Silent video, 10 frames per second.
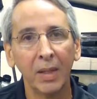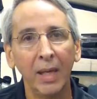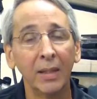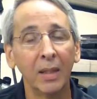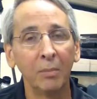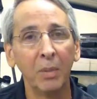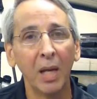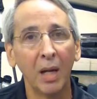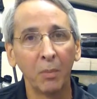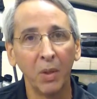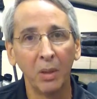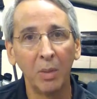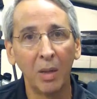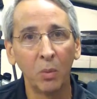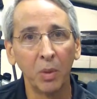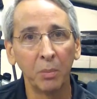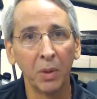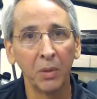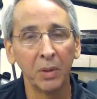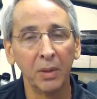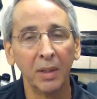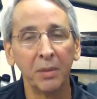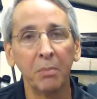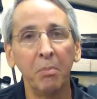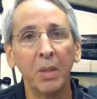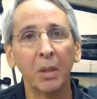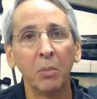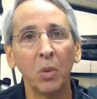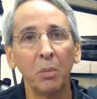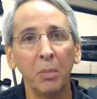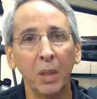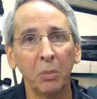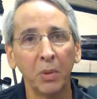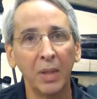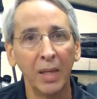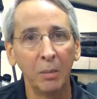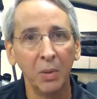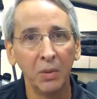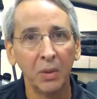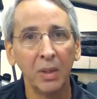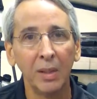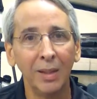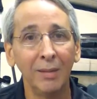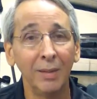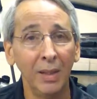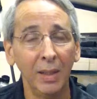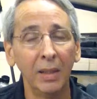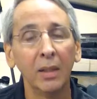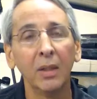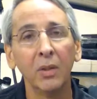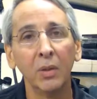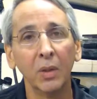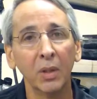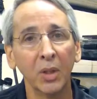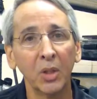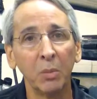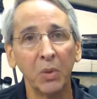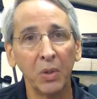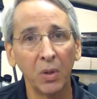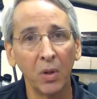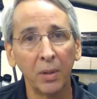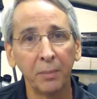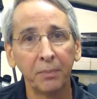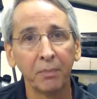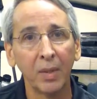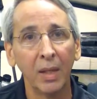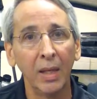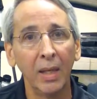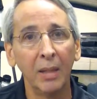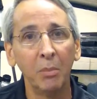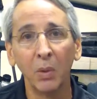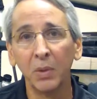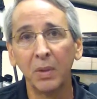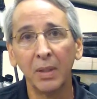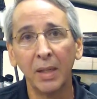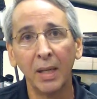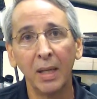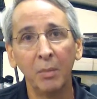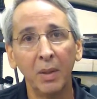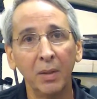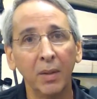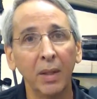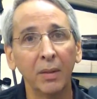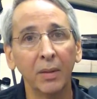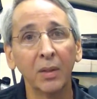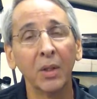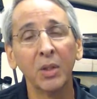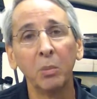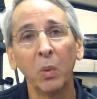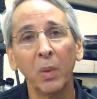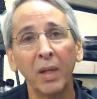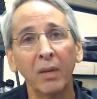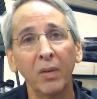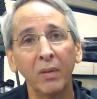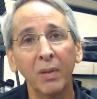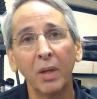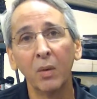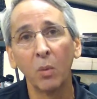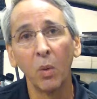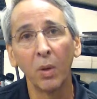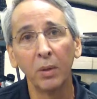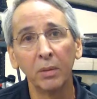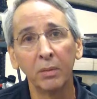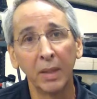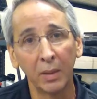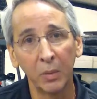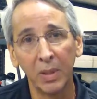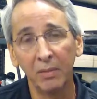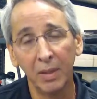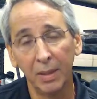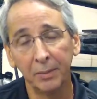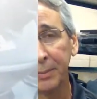and can be operated by one person, there's minimal damage, if any, to a customer's yard, and most of the time the customer would never even know the water tech was even there.